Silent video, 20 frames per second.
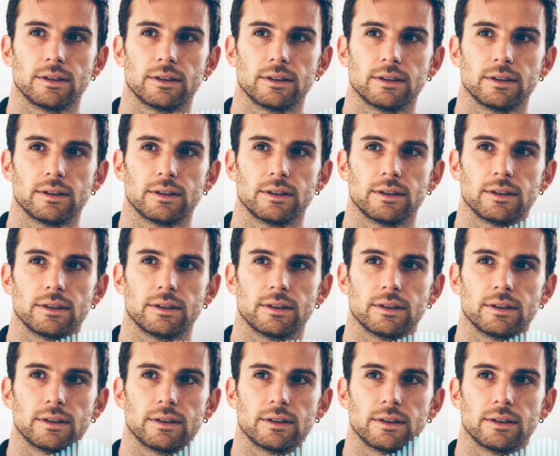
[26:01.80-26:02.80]

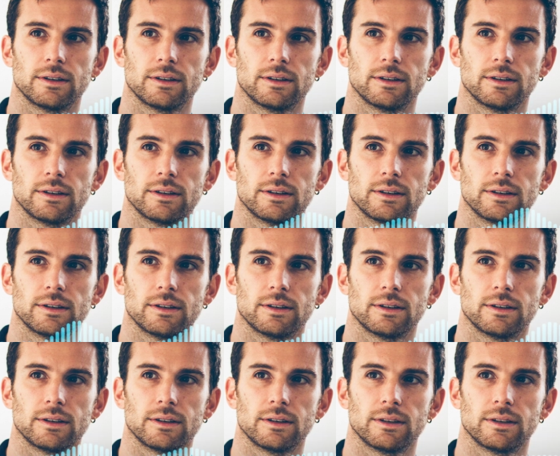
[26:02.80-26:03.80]

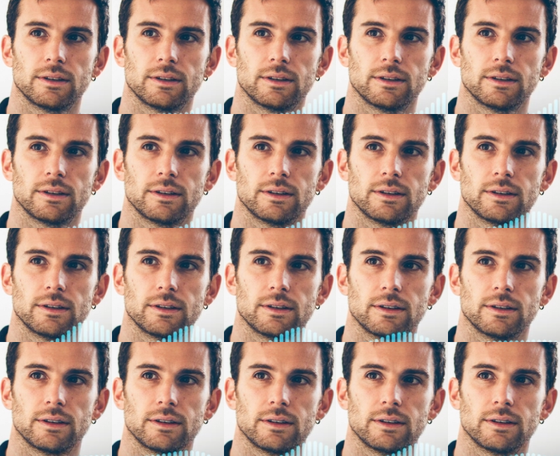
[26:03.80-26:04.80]

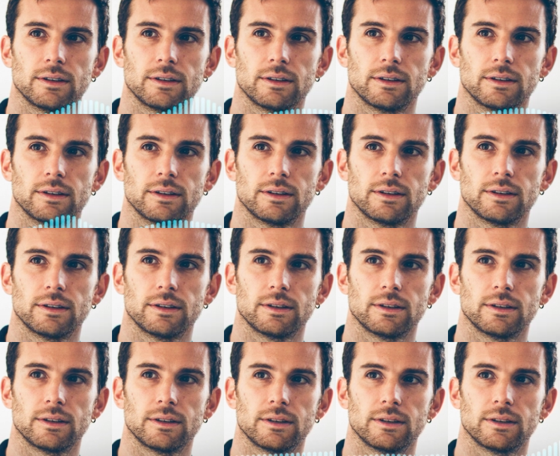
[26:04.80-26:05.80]

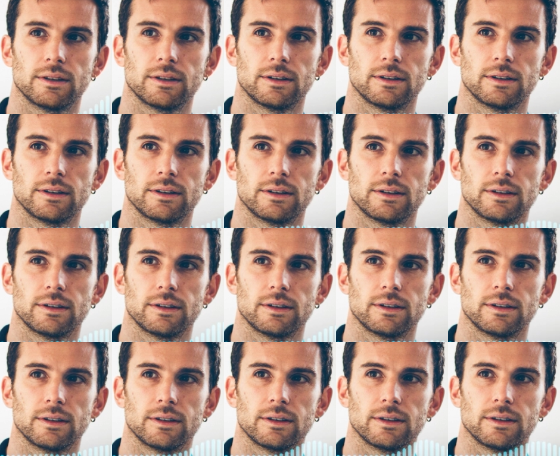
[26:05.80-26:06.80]

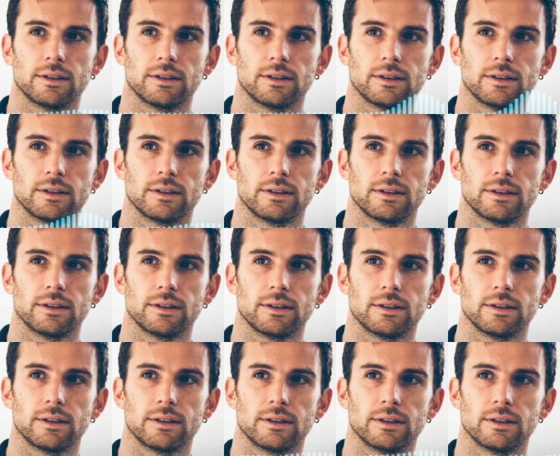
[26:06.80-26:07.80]

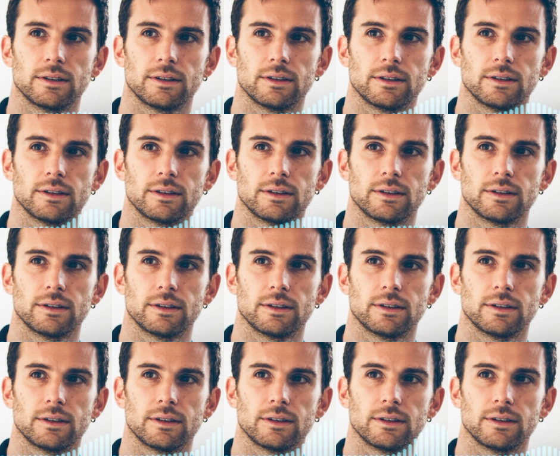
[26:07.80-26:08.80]

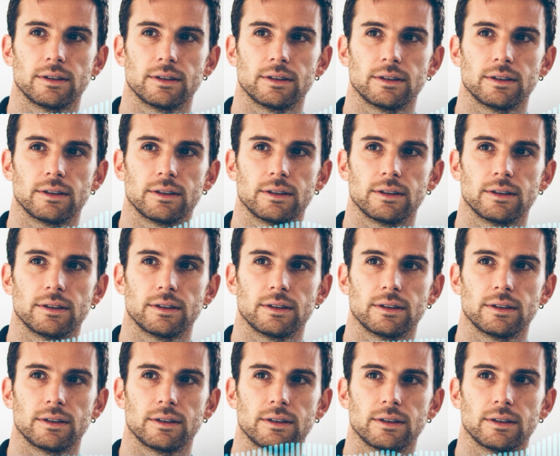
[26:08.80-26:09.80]
This person isn't speaking.